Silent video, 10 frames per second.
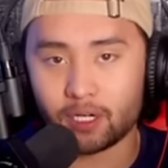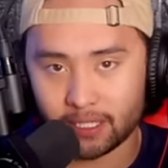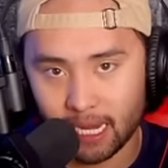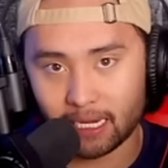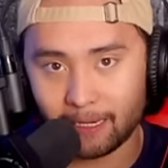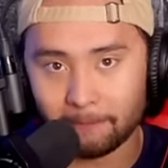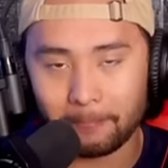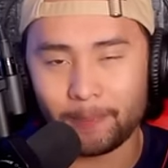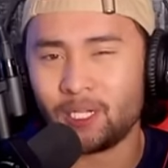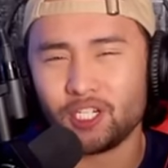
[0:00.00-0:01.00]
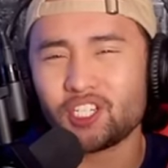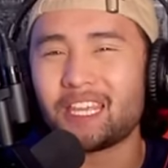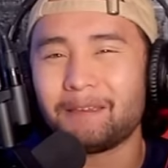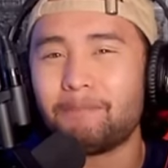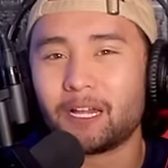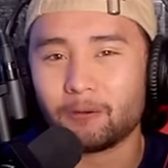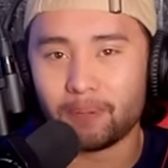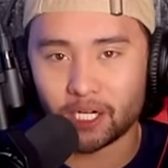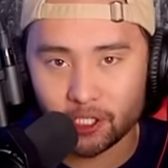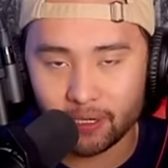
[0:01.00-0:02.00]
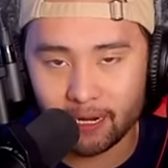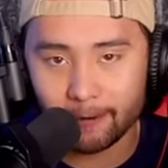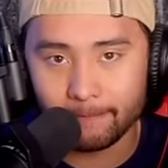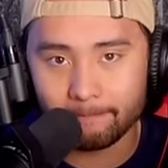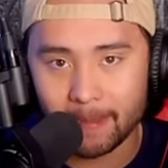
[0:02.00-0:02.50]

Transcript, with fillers: second and just think bigger picture here.